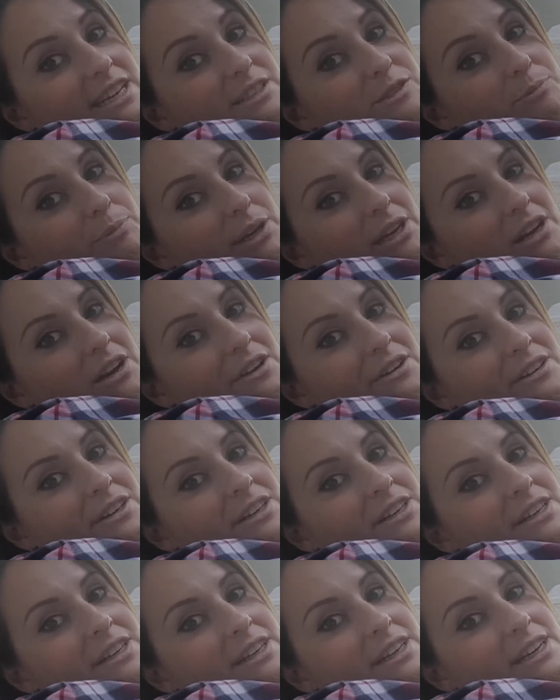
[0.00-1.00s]
gets bigger.
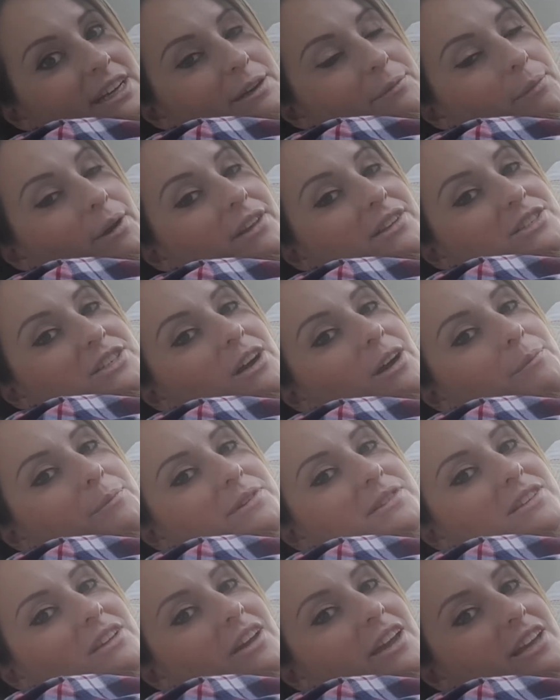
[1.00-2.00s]
And by the time
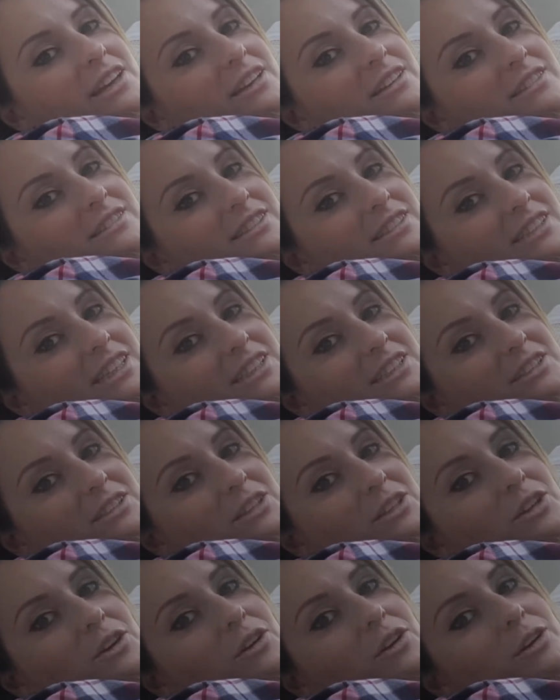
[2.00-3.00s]
it's like 6
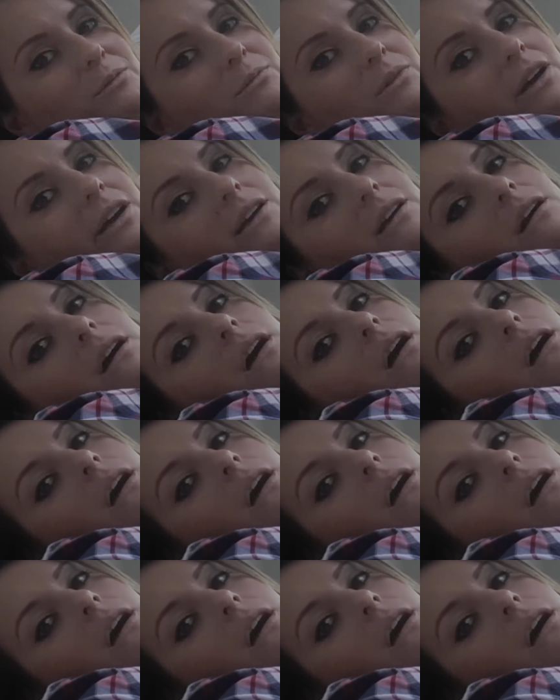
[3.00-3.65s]
o'clock, I'm like,